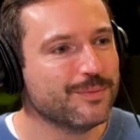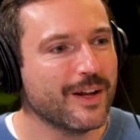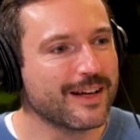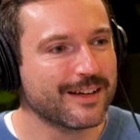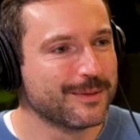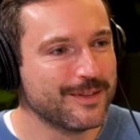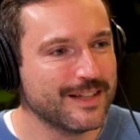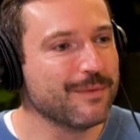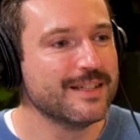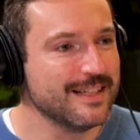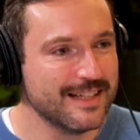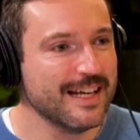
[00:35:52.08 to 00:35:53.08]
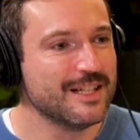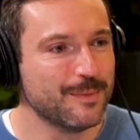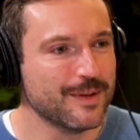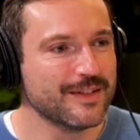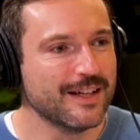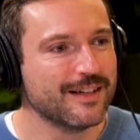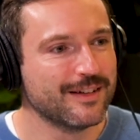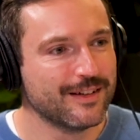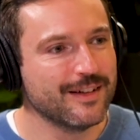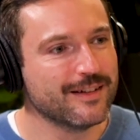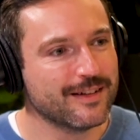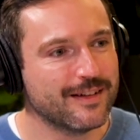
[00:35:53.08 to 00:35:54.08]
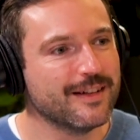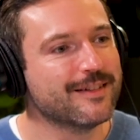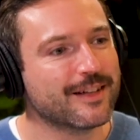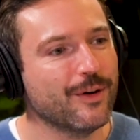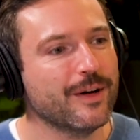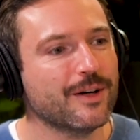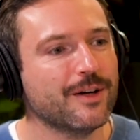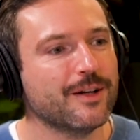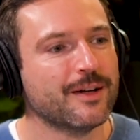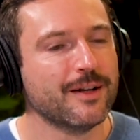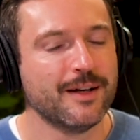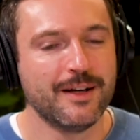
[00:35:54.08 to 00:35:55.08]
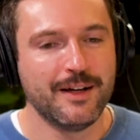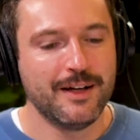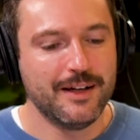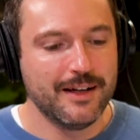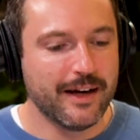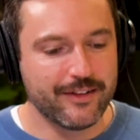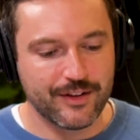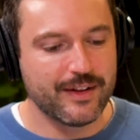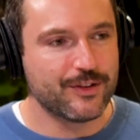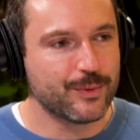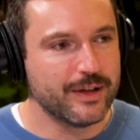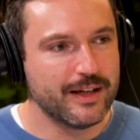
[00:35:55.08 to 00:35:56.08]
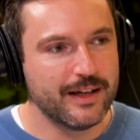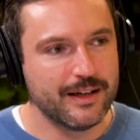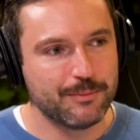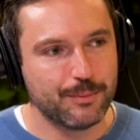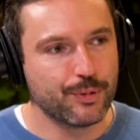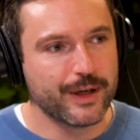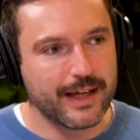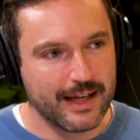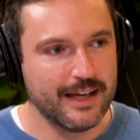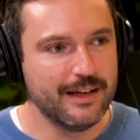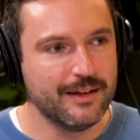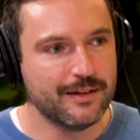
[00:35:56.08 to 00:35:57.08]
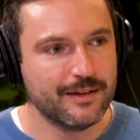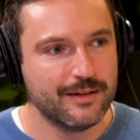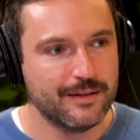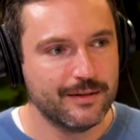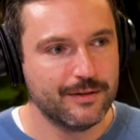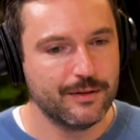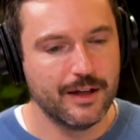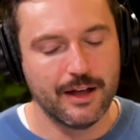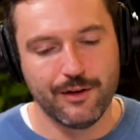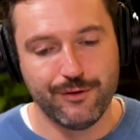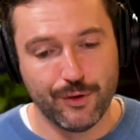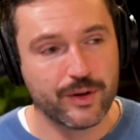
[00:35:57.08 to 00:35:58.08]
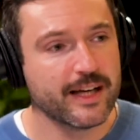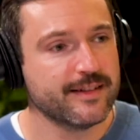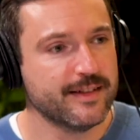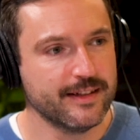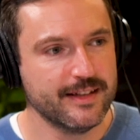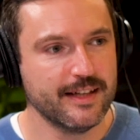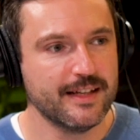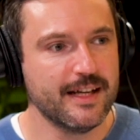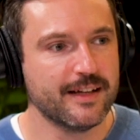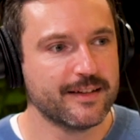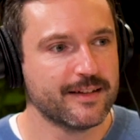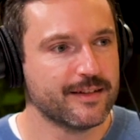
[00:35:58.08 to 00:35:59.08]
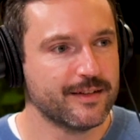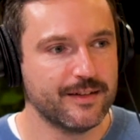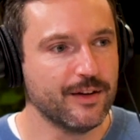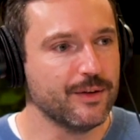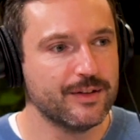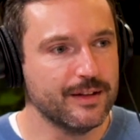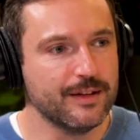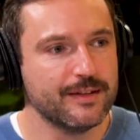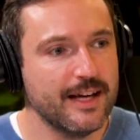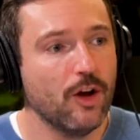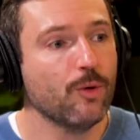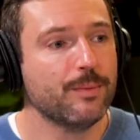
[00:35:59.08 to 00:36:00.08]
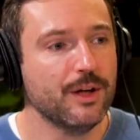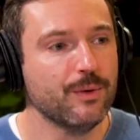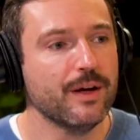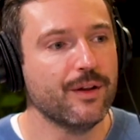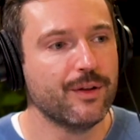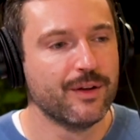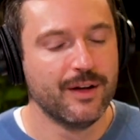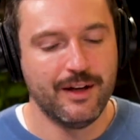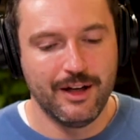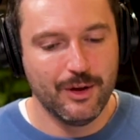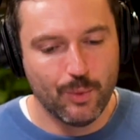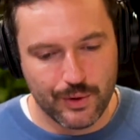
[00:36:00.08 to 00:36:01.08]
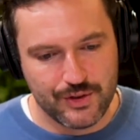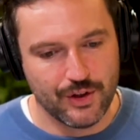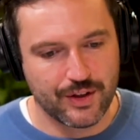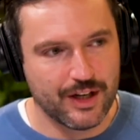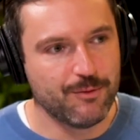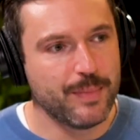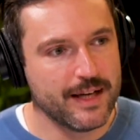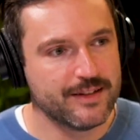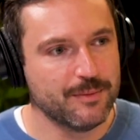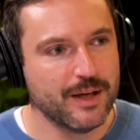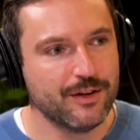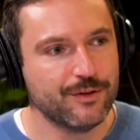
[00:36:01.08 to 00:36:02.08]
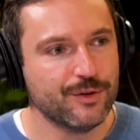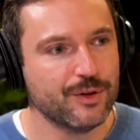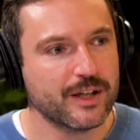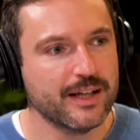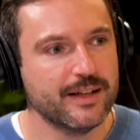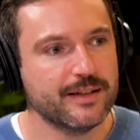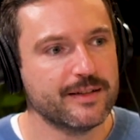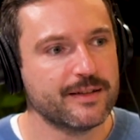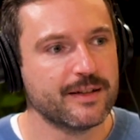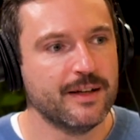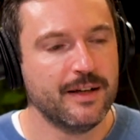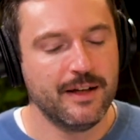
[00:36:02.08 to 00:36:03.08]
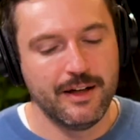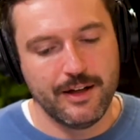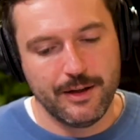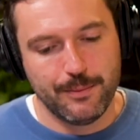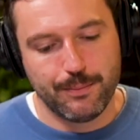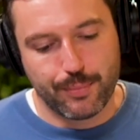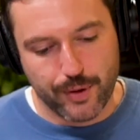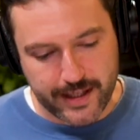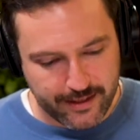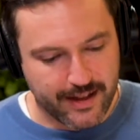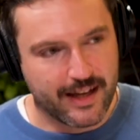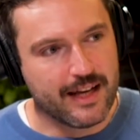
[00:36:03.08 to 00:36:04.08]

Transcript: like 70 to 80% that's going on. And so that's where bringing in forecasting techniques, so to help you with what's your kind of base demand forecast, bringing that